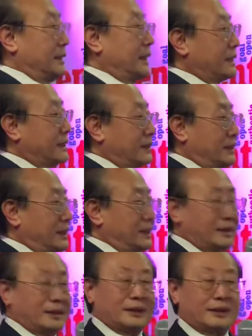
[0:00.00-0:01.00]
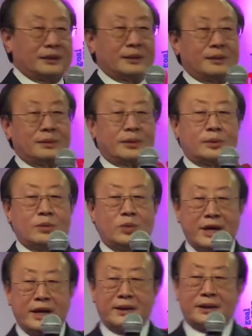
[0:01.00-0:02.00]
Actually,
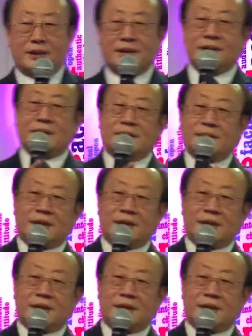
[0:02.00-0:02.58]
whether